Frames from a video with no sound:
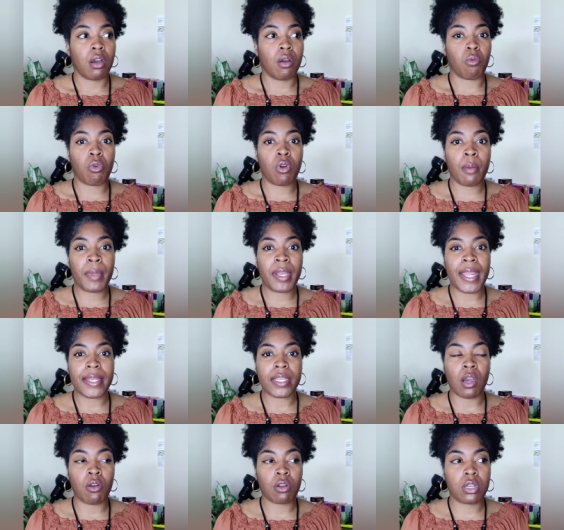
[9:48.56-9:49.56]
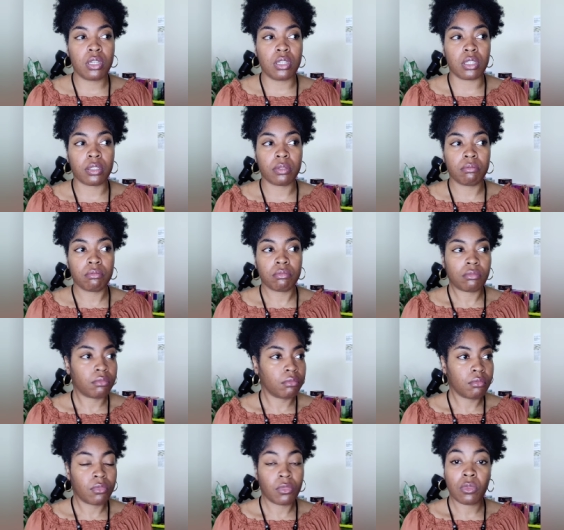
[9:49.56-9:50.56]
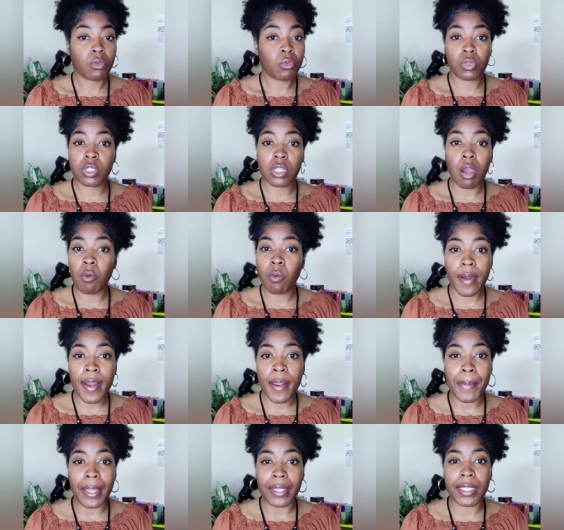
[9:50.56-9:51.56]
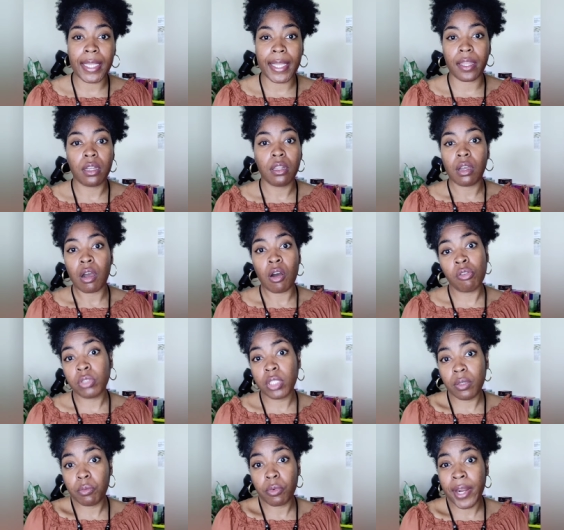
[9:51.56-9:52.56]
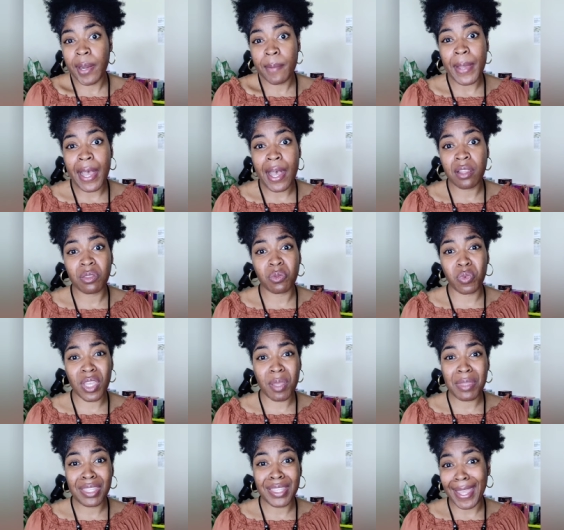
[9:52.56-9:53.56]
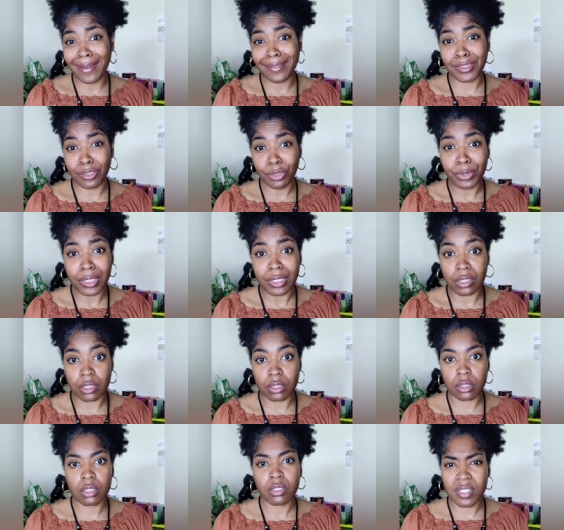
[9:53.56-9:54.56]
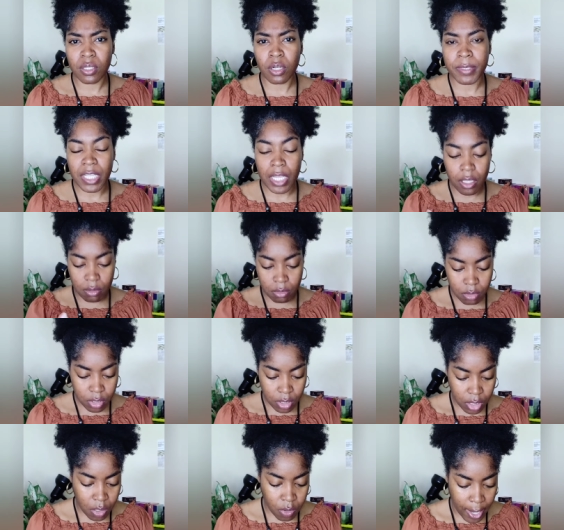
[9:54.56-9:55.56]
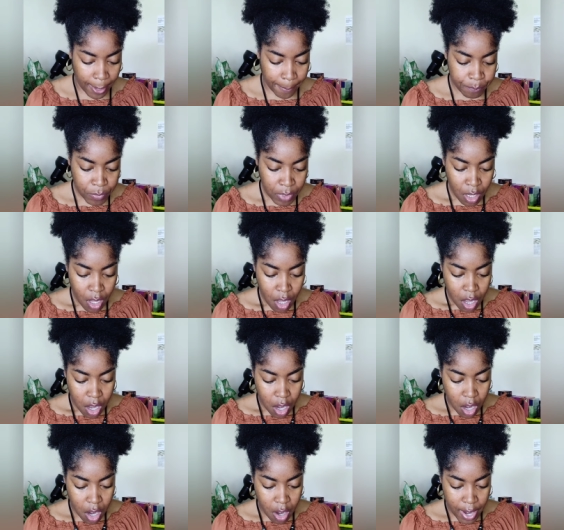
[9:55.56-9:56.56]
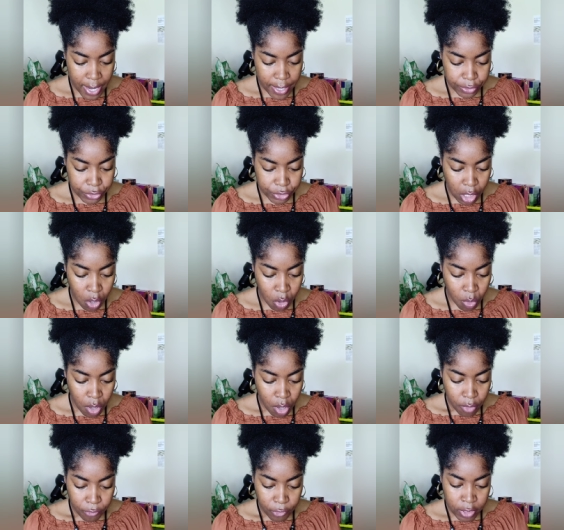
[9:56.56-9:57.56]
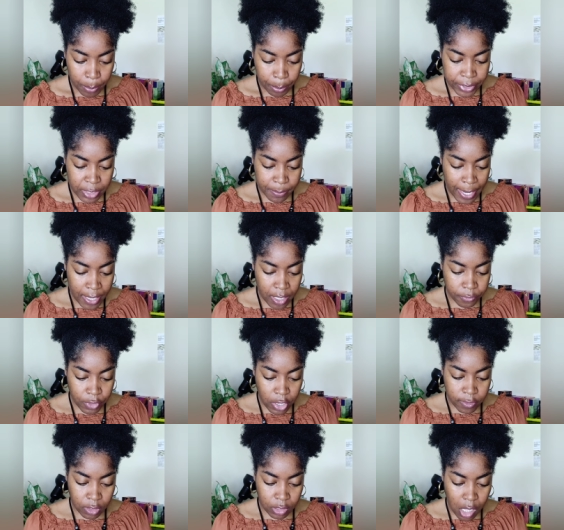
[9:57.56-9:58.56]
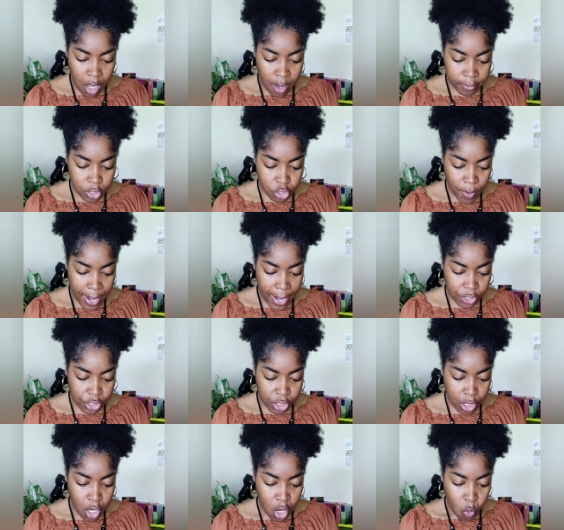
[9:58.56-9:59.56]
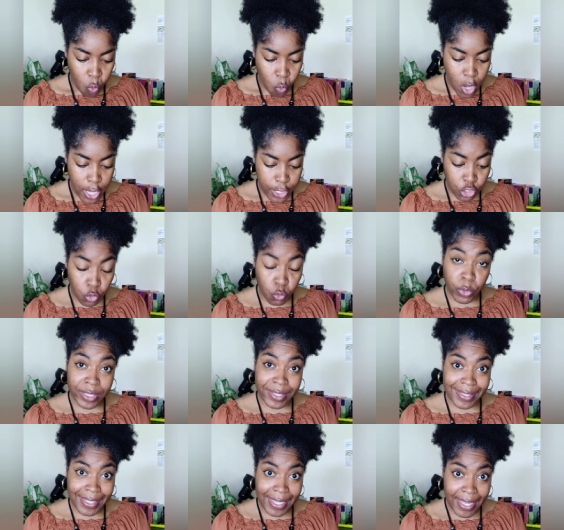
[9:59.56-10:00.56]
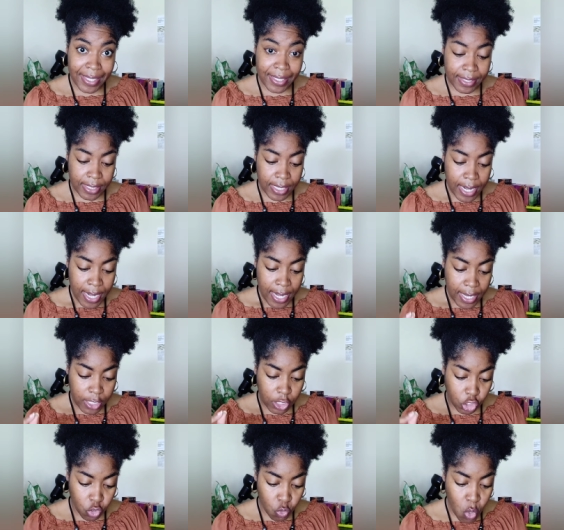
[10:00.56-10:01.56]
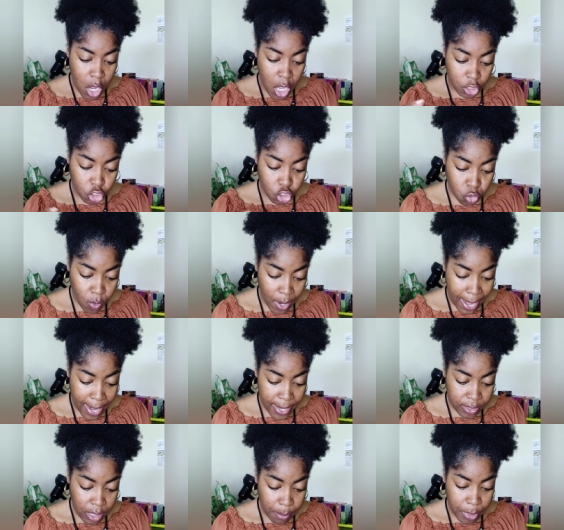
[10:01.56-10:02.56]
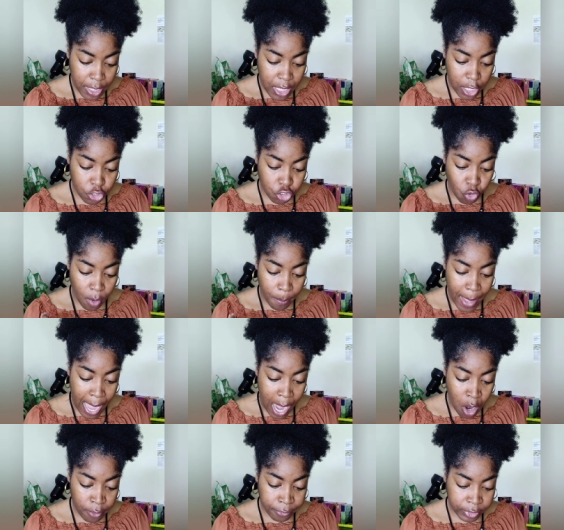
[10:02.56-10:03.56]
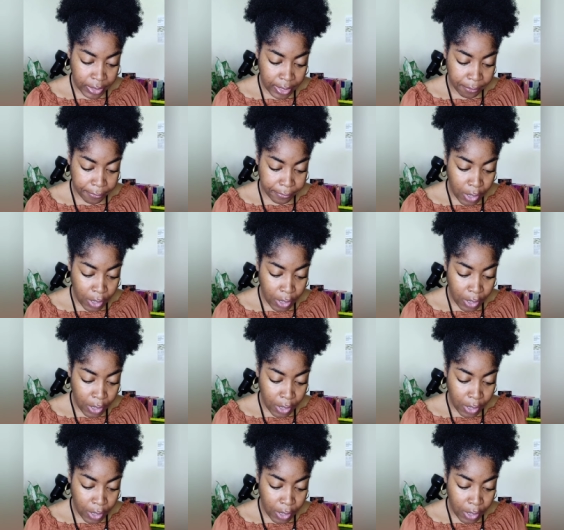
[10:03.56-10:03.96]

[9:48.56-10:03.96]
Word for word: a woman that don't cook. Well, don't worry about that. Only worry about women that do cook. You see what I'm saying? OK. All right. So from the perspective of the law of attraction, what you resist, you attract because you are powerfully